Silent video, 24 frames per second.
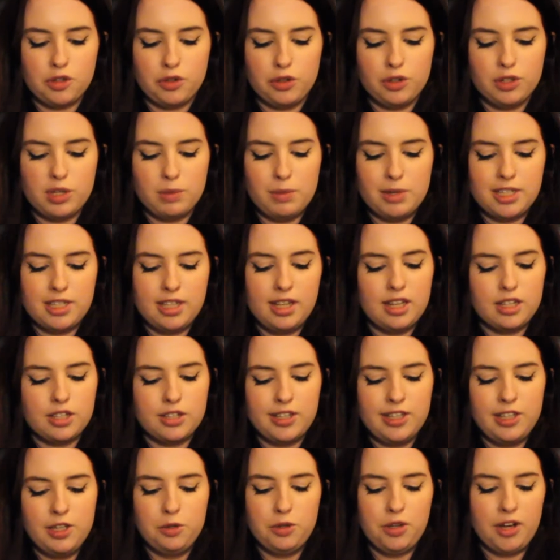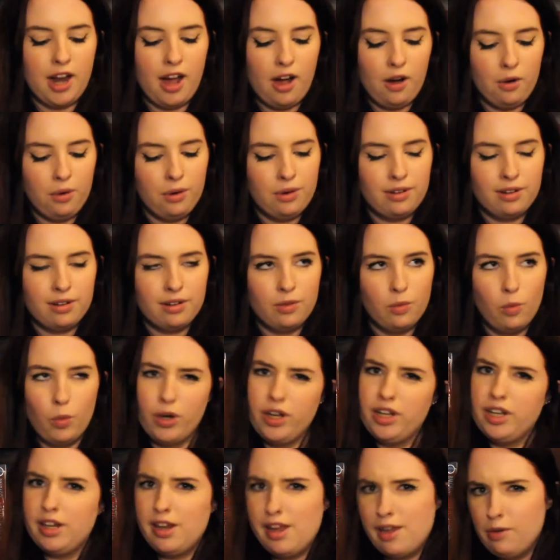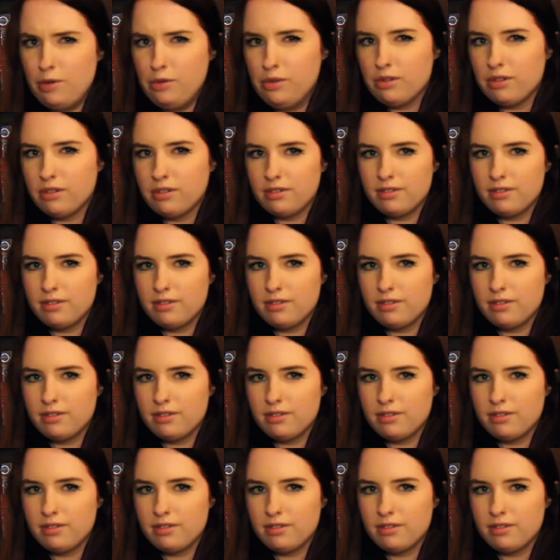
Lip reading: gruesome as this, you'd know, wouldn't you?